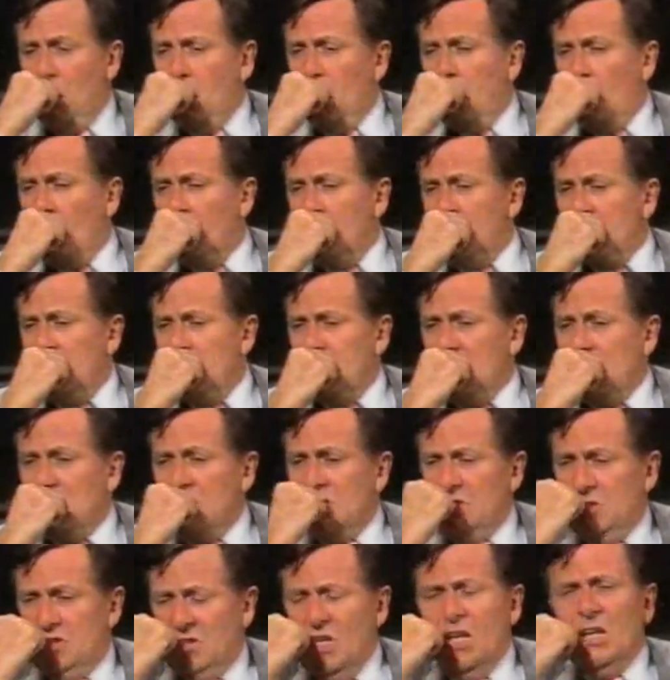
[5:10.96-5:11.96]
was
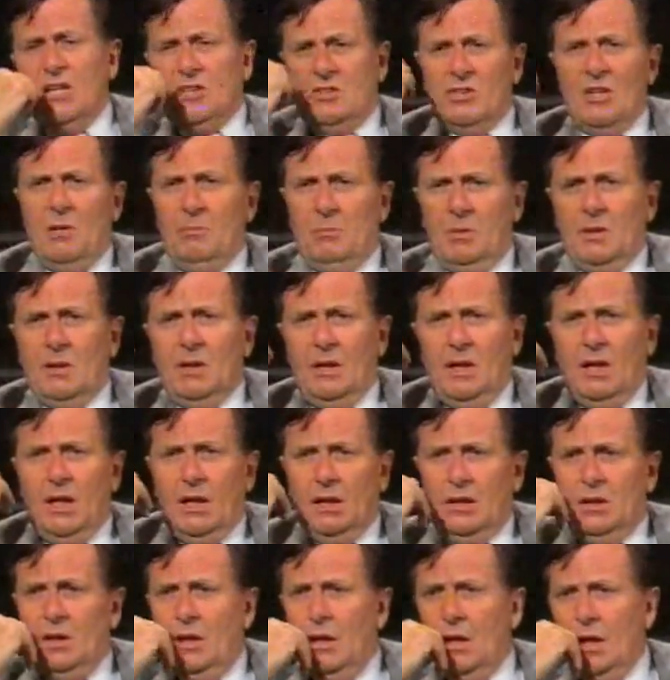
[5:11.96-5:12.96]
saying something
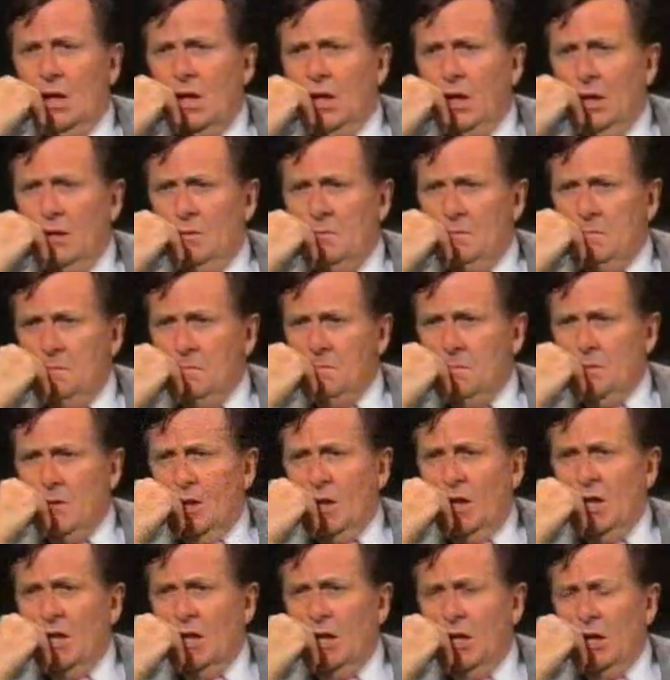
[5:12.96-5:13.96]
like,
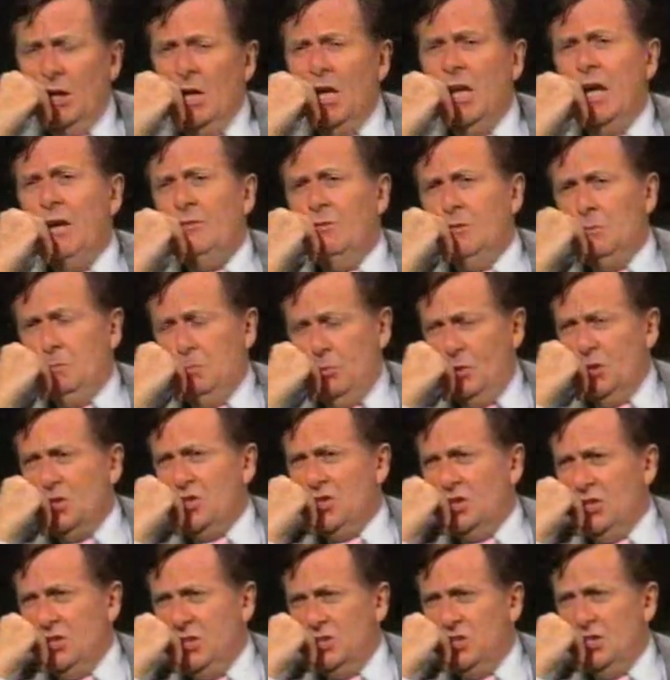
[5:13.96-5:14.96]
I haven't
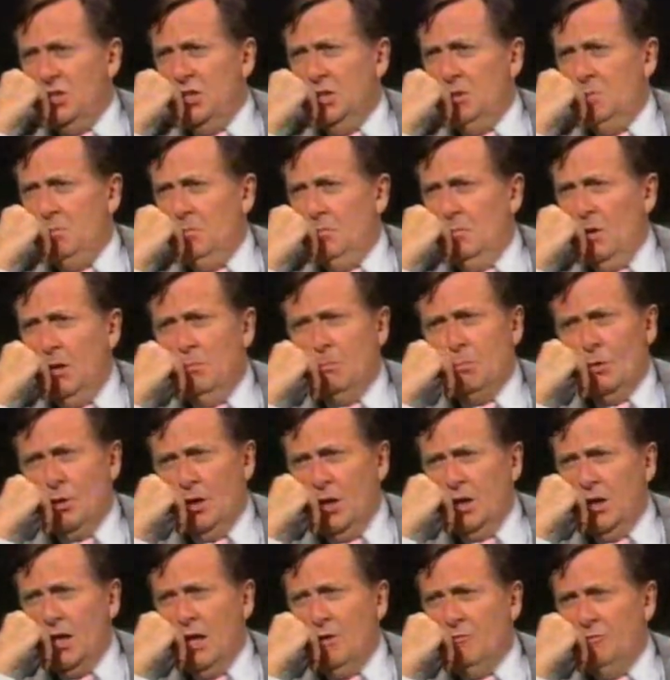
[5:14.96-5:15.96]
personally seen
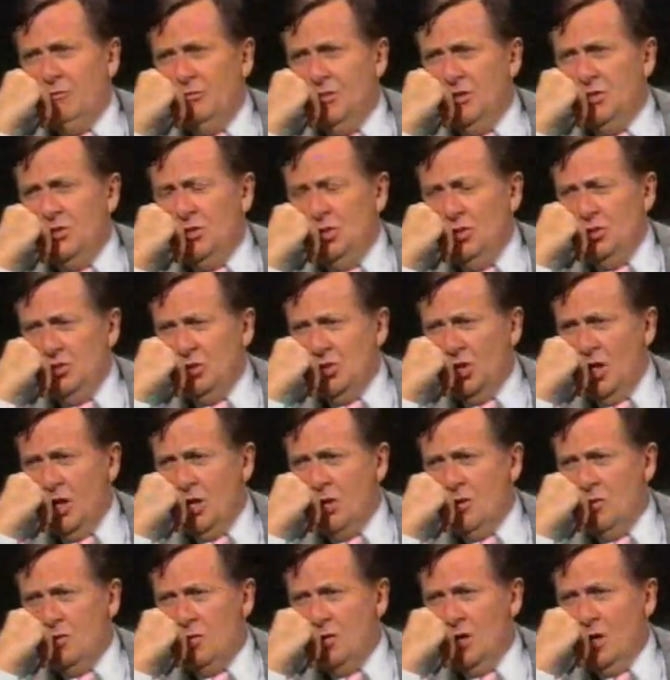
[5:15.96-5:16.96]
Brian Humphries' new
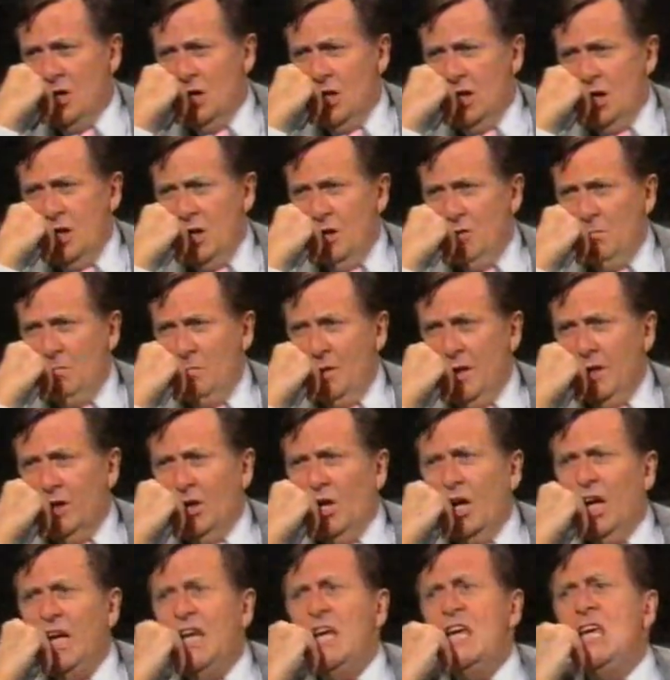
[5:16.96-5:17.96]
show, but
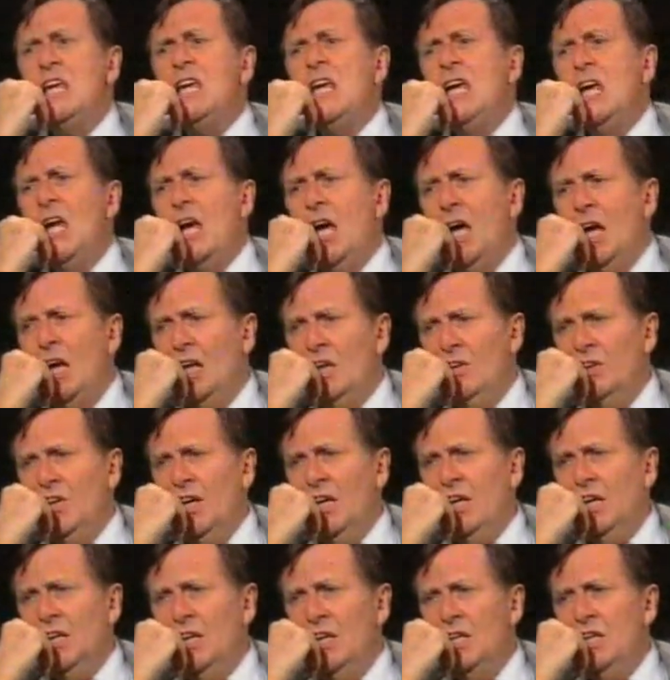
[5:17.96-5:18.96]
I hear
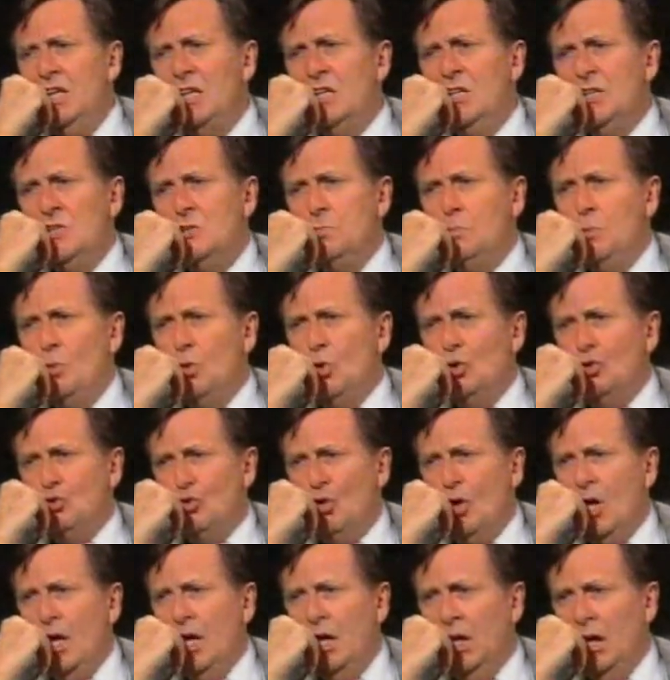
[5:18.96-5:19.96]
that he is
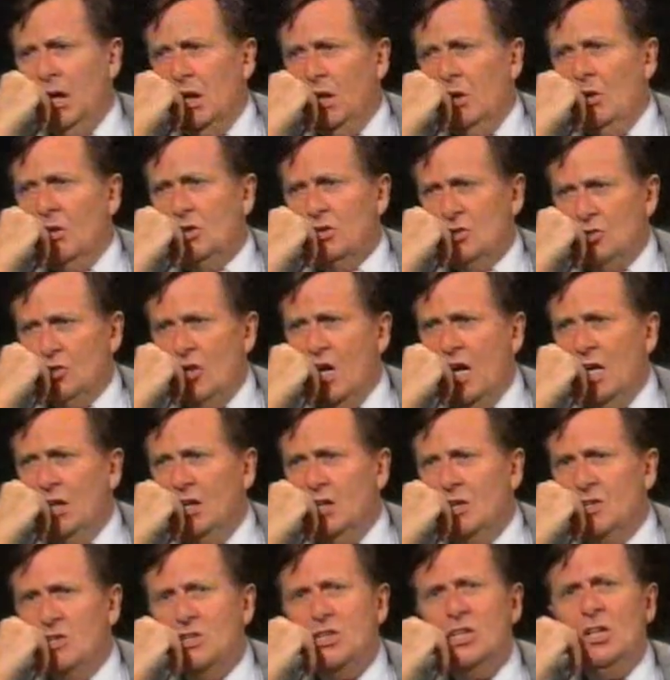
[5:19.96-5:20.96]
portraying
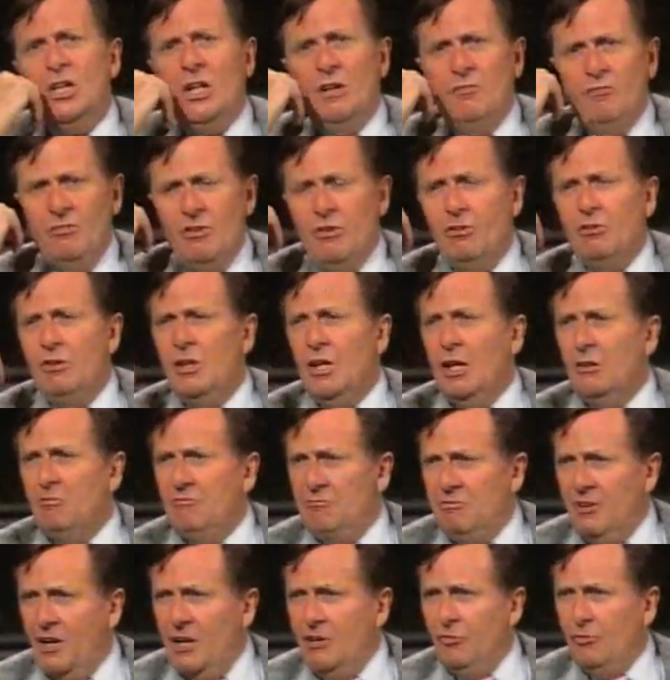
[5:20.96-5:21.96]
Australians in a very
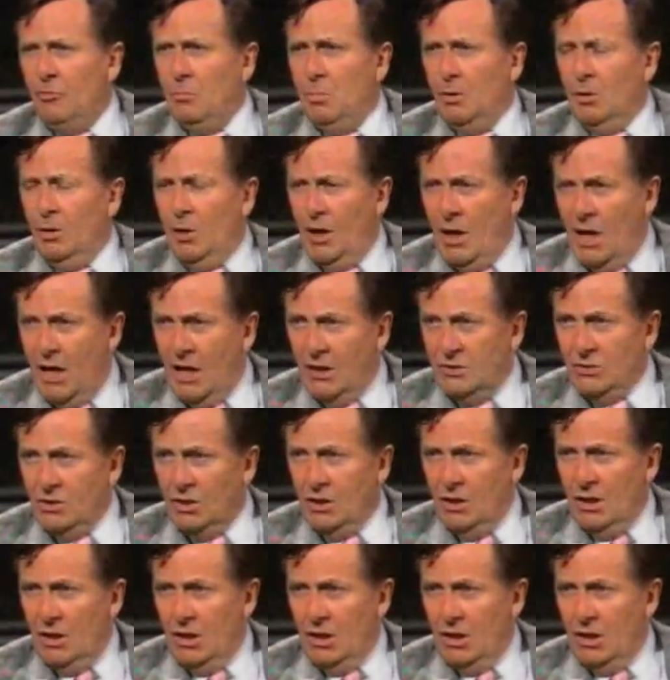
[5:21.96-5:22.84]
unfavourable light.